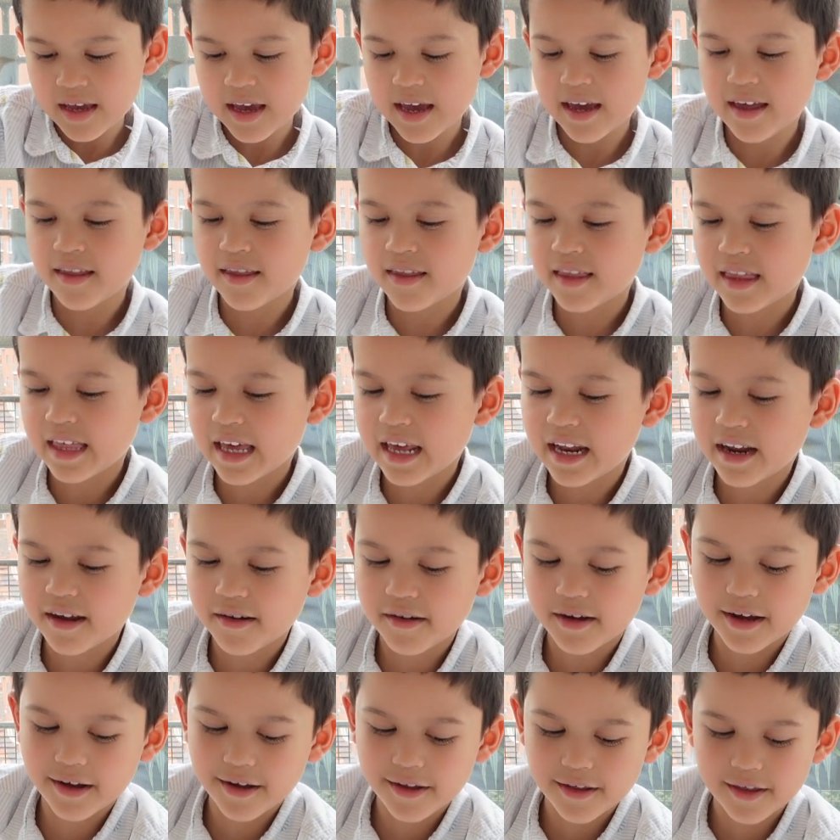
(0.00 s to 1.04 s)
and then
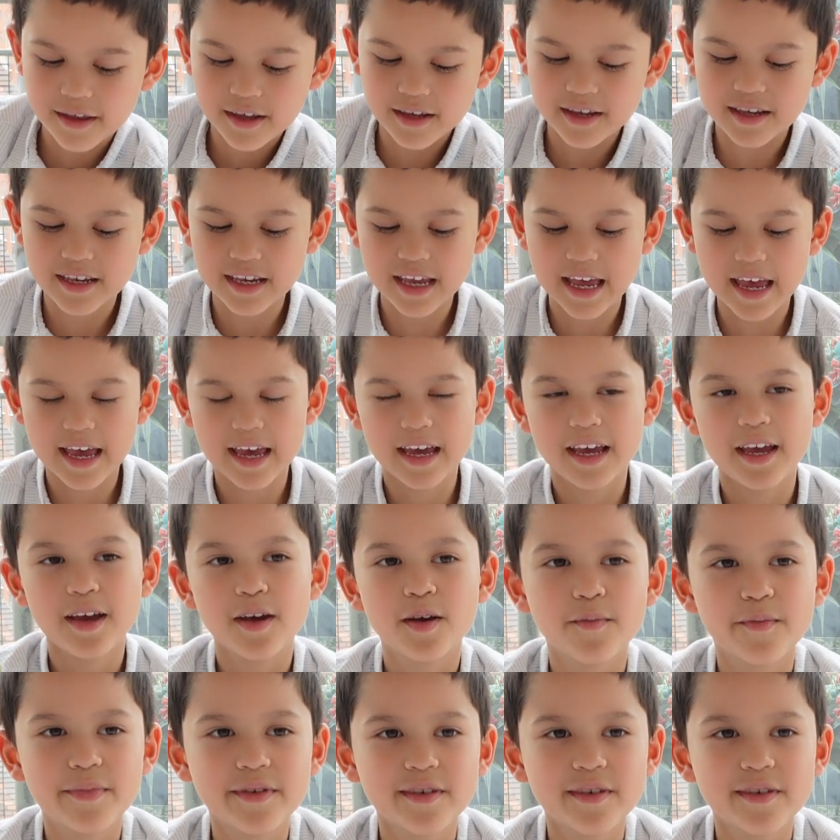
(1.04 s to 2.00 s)
I'm going to say